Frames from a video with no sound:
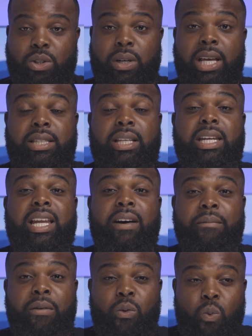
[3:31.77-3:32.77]
So that's the
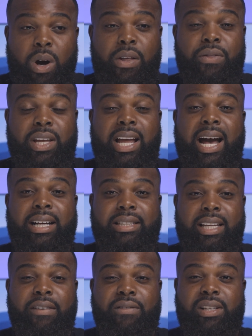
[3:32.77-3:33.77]
number one thing
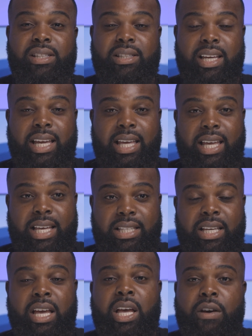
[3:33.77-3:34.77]
I'll definitely say
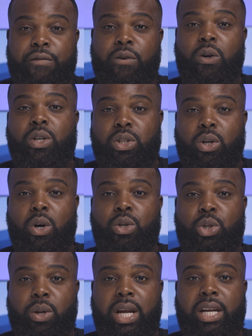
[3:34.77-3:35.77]
is focus
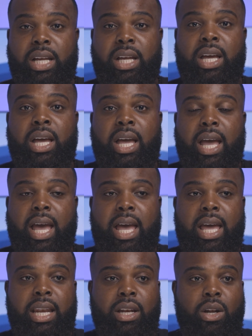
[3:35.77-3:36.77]
on training
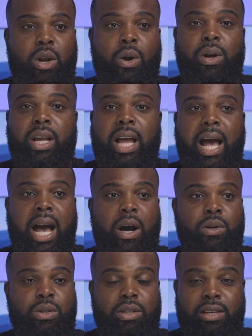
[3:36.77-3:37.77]
and learning
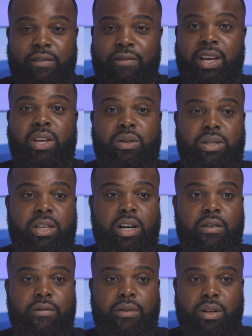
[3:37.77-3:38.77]
how to defend
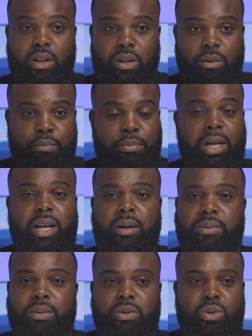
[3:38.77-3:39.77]
yourself. Pick
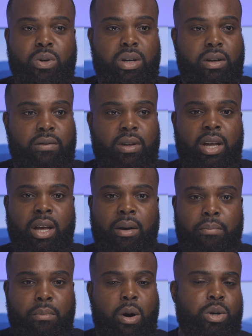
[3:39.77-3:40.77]
up some sort of
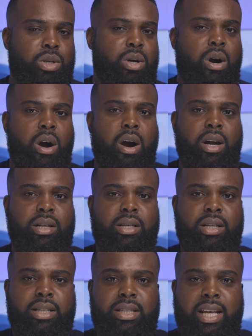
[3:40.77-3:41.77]
martial
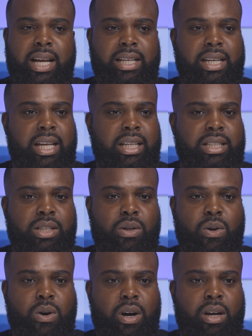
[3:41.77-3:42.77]
art techniques
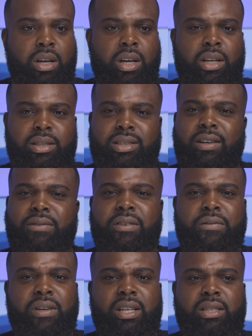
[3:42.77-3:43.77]
or
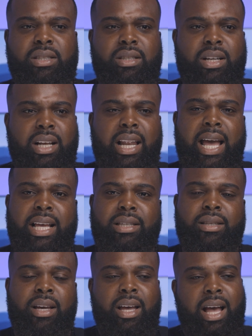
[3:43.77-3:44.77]
self-defense class.